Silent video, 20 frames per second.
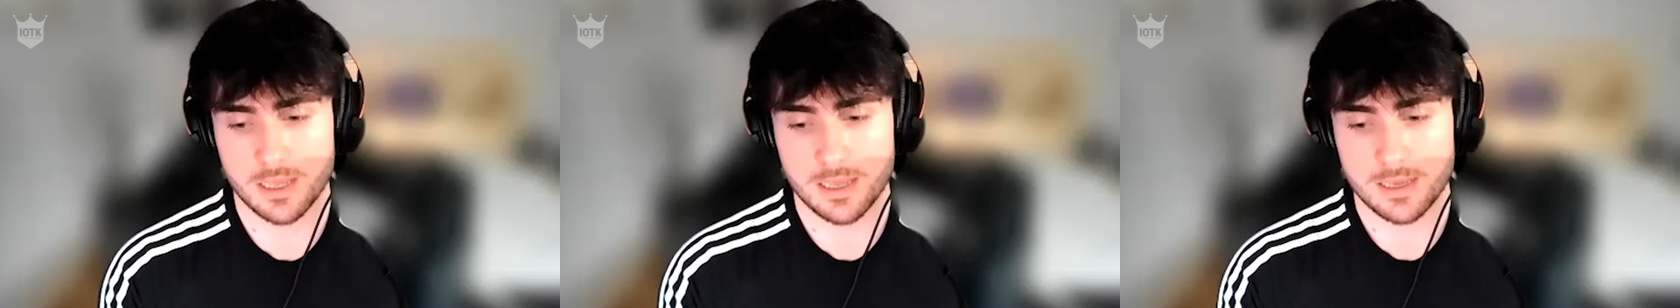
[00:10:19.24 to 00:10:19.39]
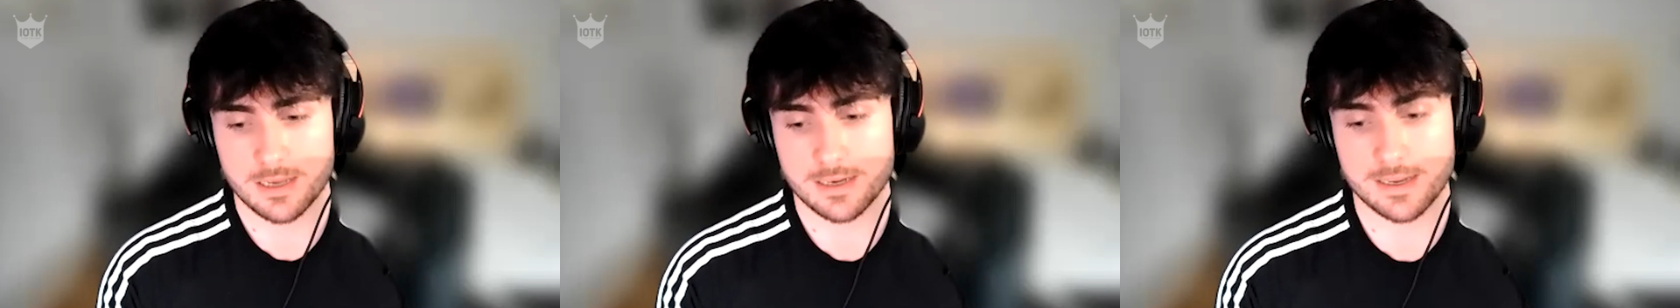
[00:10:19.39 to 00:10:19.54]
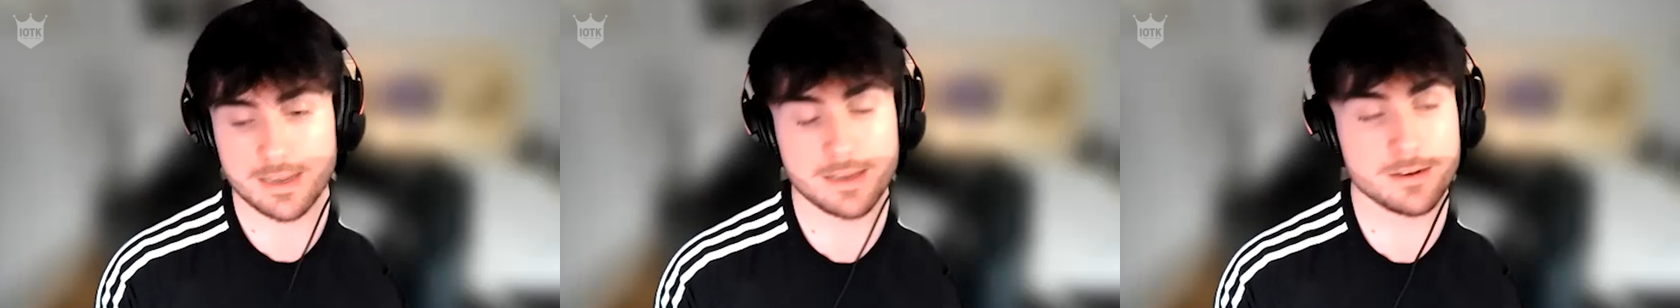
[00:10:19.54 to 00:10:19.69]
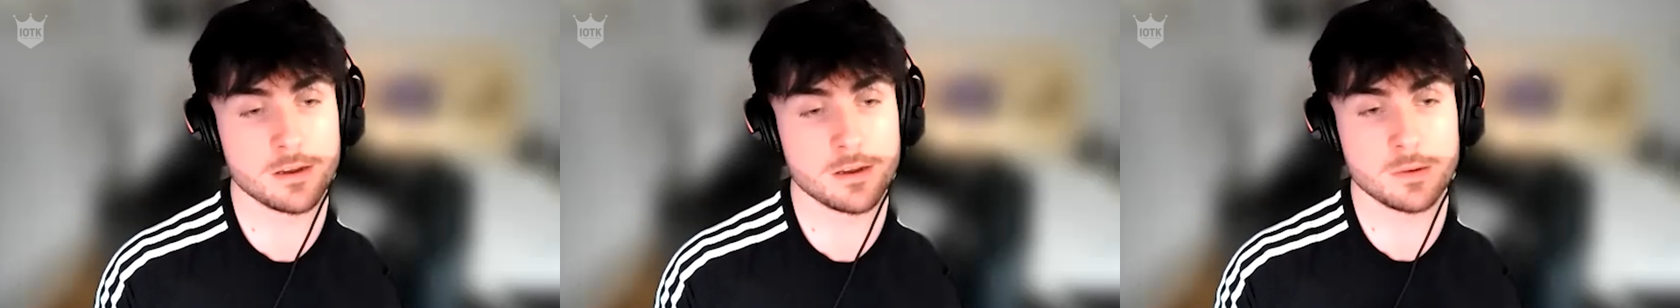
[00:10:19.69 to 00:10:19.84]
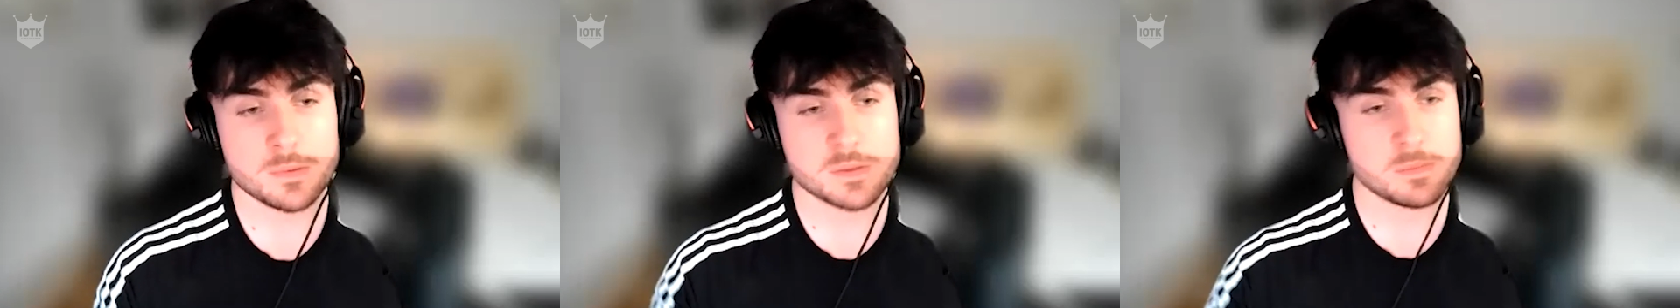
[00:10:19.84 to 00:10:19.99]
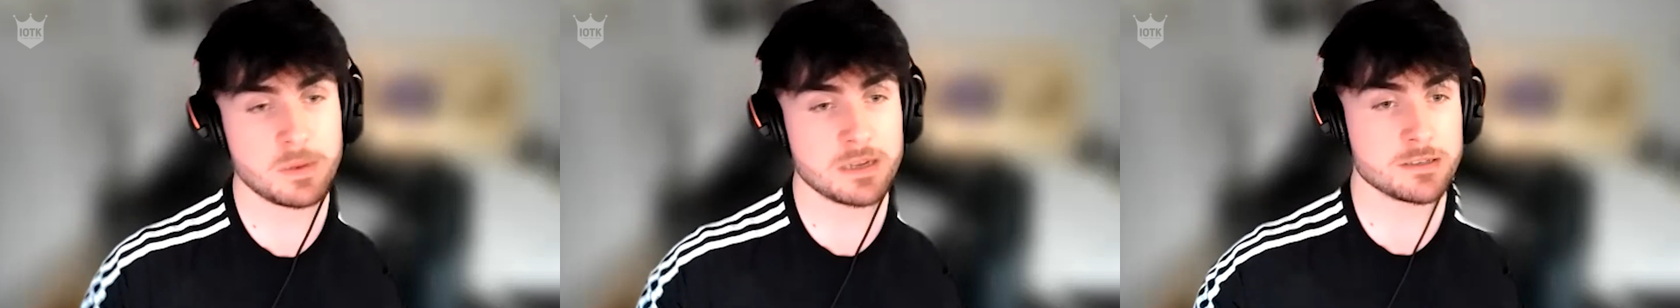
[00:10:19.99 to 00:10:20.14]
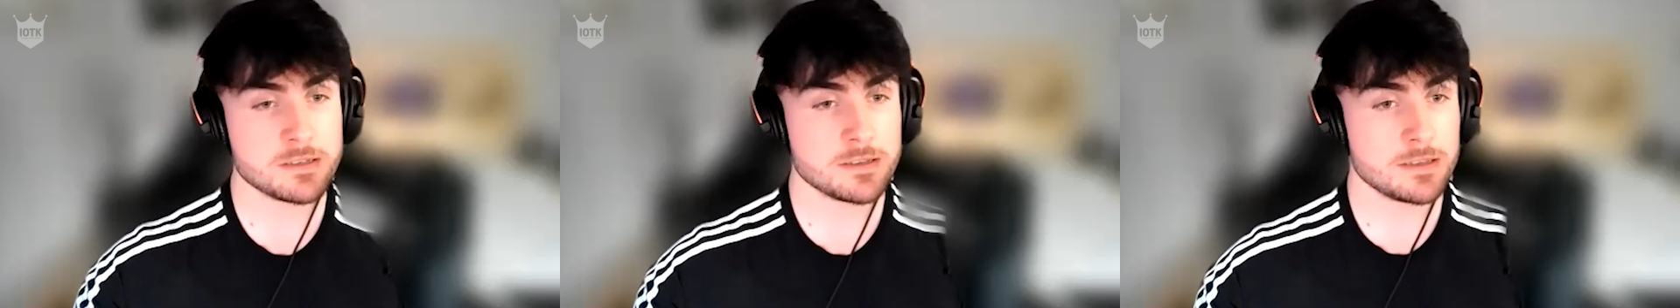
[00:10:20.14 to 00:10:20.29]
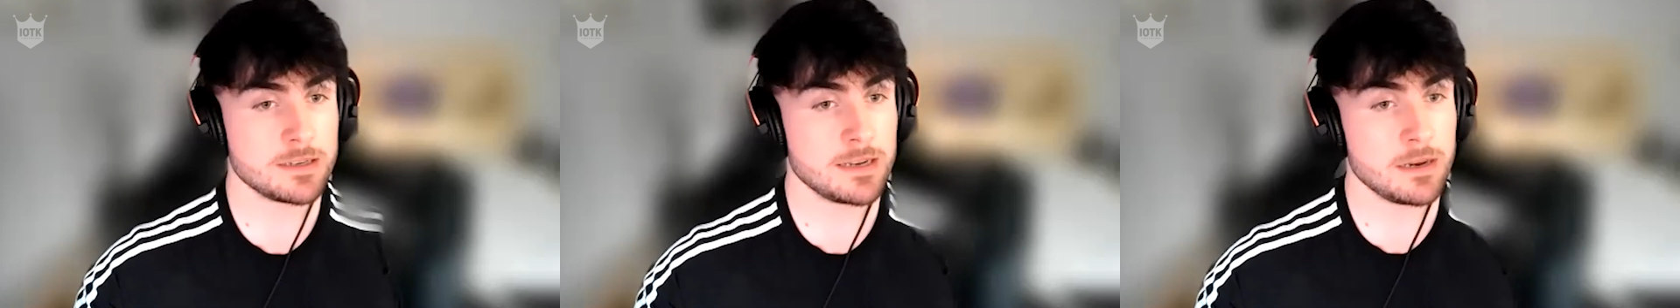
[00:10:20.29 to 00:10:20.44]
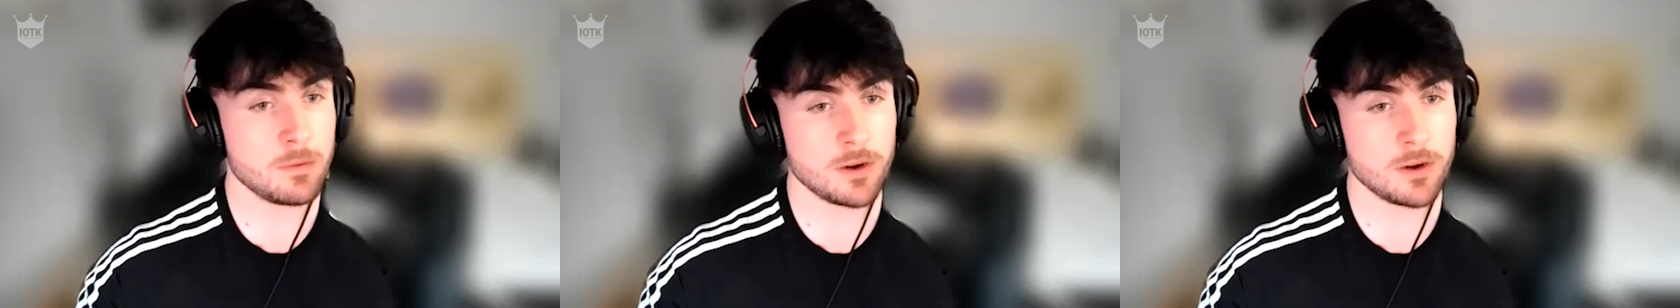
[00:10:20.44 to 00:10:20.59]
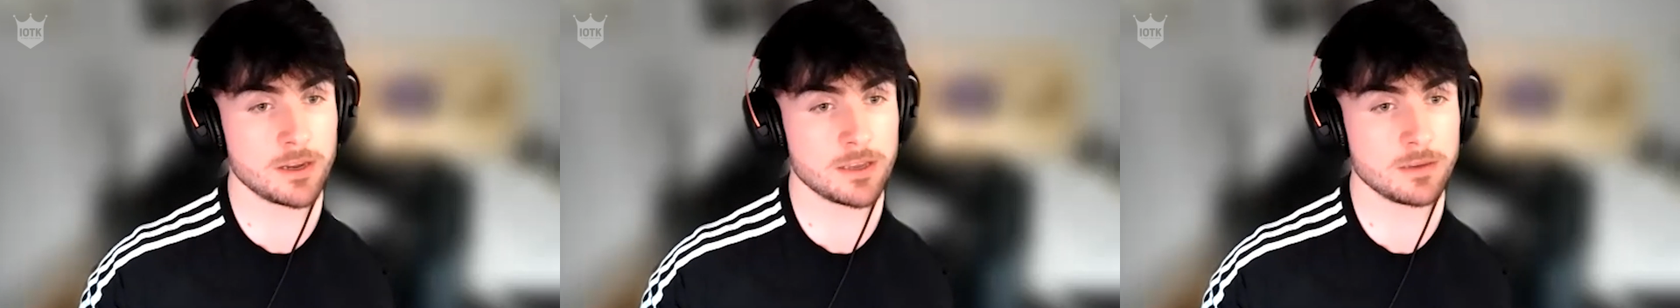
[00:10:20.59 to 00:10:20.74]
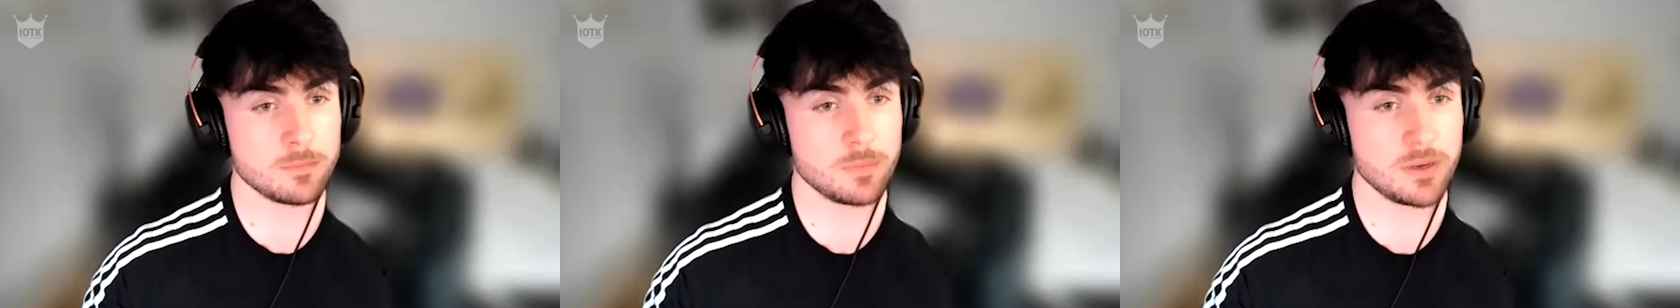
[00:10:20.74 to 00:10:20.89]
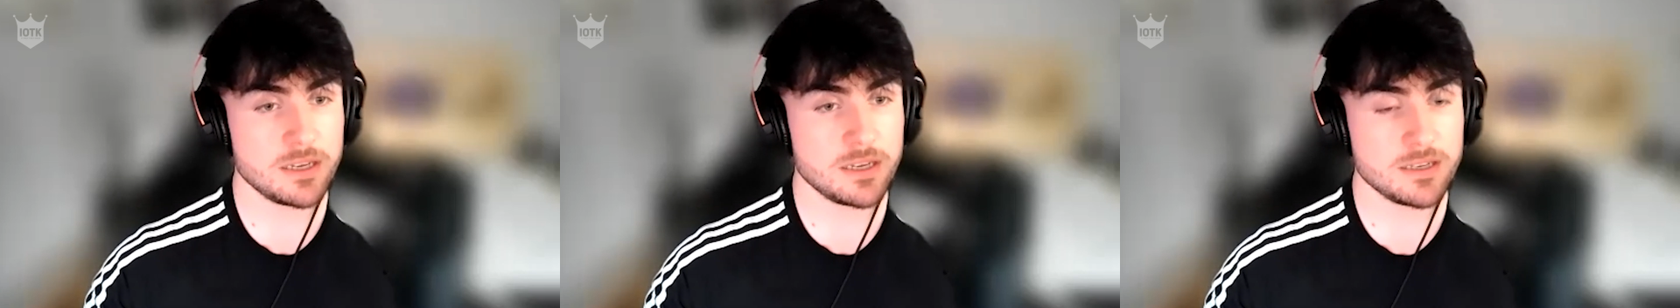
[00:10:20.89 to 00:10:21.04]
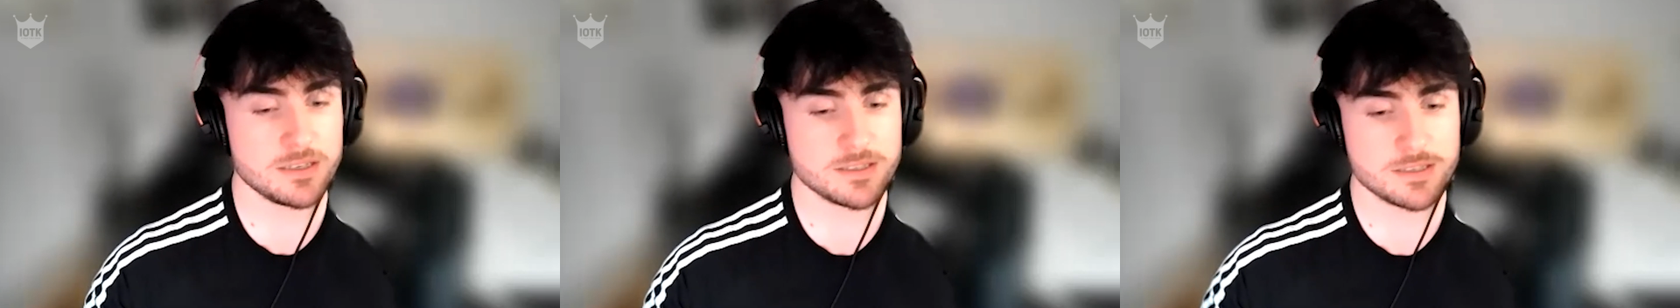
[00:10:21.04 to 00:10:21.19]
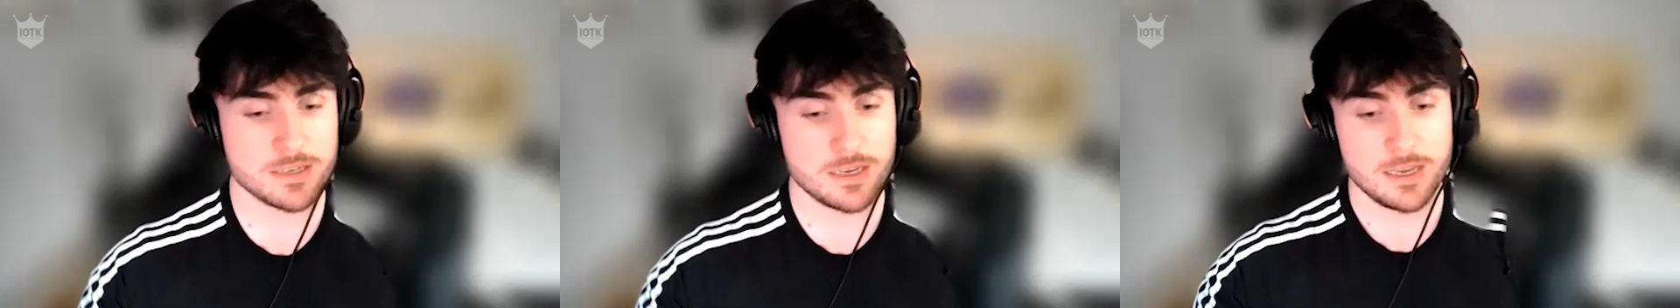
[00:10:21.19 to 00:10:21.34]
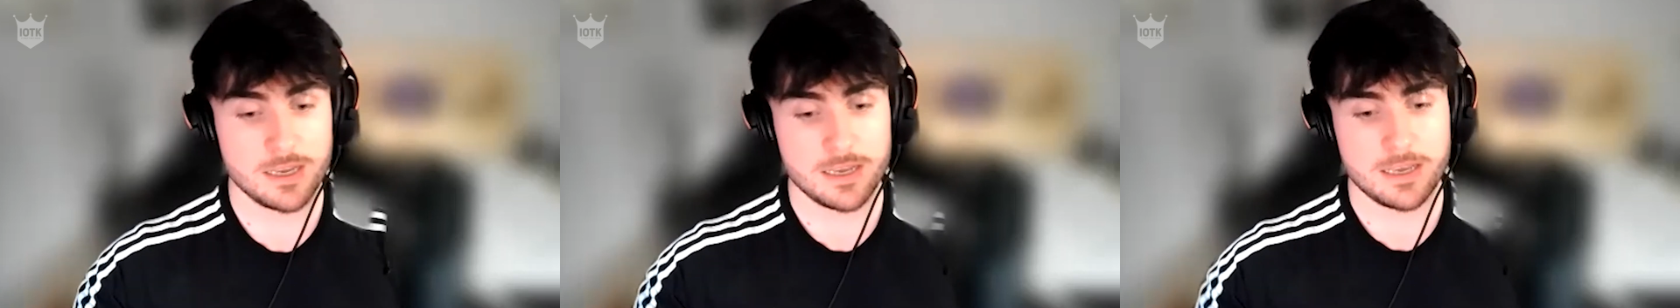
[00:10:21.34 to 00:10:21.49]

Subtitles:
again comes back to the networking piece.